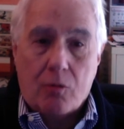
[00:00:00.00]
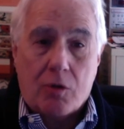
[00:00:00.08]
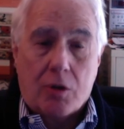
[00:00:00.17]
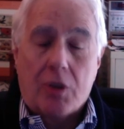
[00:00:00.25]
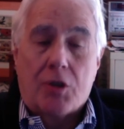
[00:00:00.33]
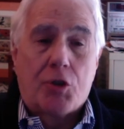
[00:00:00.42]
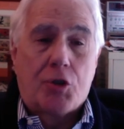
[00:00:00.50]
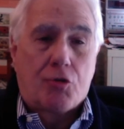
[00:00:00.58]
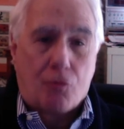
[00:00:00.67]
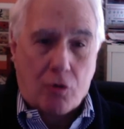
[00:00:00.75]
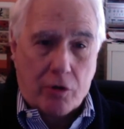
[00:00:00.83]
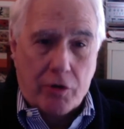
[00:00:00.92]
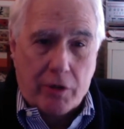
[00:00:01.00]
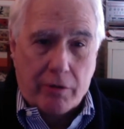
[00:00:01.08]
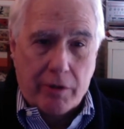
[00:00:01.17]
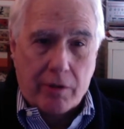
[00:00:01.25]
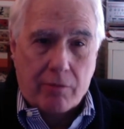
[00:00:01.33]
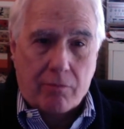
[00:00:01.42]
It was
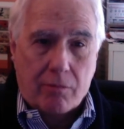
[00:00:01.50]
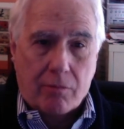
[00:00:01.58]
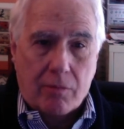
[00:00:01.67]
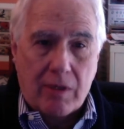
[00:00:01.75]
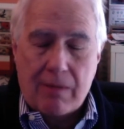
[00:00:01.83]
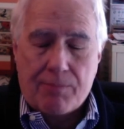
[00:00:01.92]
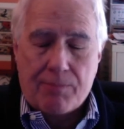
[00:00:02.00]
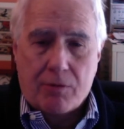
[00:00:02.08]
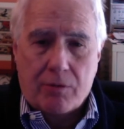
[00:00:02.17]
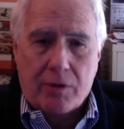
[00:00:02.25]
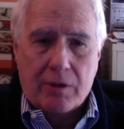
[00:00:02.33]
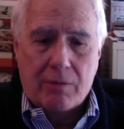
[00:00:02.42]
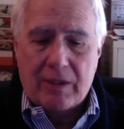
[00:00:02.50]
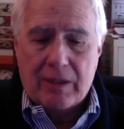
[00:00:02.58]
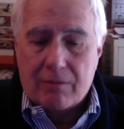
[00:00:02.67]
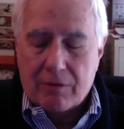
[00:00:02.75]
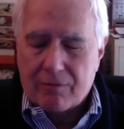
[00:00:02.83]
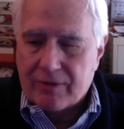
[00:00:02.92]
extraordinary. Absolutely. I
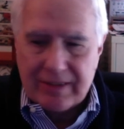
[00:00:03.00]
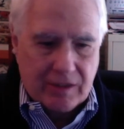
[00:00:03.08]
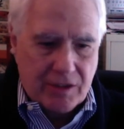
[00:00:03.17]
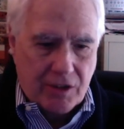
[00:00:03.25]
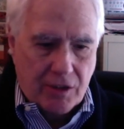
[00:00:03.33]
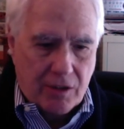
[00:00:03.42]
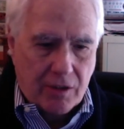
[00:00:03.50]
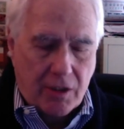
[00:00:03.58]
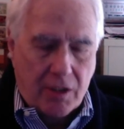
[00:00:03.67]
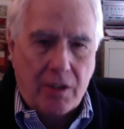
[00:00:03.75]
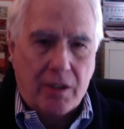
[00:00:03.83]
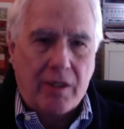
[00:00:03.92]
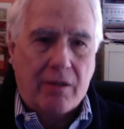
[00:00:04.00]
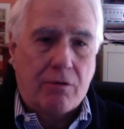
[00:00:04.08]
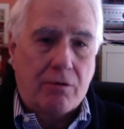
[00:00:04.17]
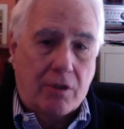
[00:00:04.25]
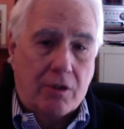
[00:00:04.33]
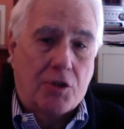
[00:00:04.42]
mean, I, as a young kid,
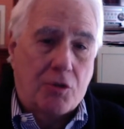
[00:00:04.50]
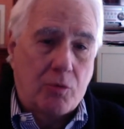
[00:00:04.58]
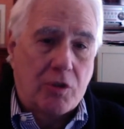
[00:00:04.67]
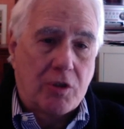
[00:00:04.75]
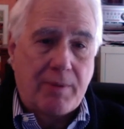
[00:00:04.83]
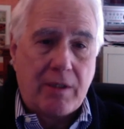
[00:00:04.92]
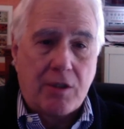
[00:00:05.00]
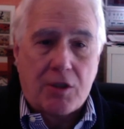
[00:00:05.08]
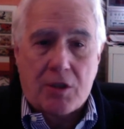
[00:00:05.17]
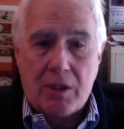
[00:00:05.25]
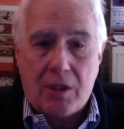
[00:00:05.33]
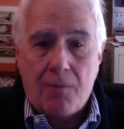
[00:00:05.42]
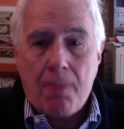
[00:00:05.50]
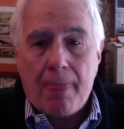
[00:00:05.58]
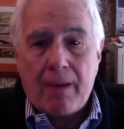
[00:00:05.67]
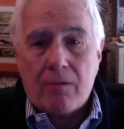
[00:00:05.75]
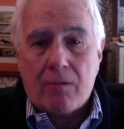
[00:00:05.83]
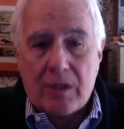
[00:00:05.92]
I thought this is what steak
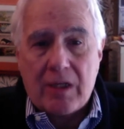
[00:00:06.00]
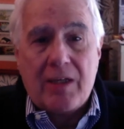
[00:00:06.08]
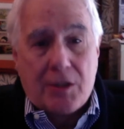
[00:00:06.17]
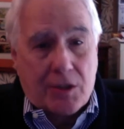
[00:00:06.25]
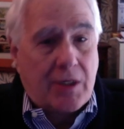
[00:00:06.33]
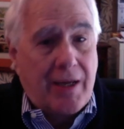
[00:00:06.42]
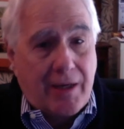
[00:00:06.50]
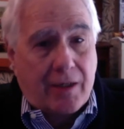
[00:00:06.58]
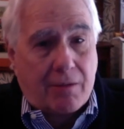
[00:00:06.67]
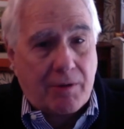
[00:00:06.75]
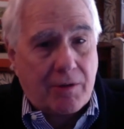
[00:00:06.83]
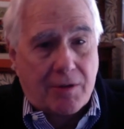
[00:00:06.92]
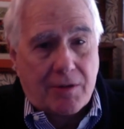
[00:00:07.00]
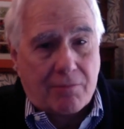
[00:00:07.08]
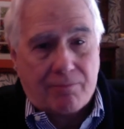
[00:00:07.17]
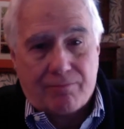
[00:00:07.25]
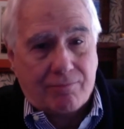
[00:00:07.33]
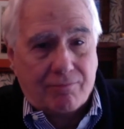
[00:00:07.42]
tastes like
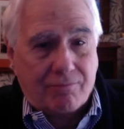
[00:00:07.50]
because it,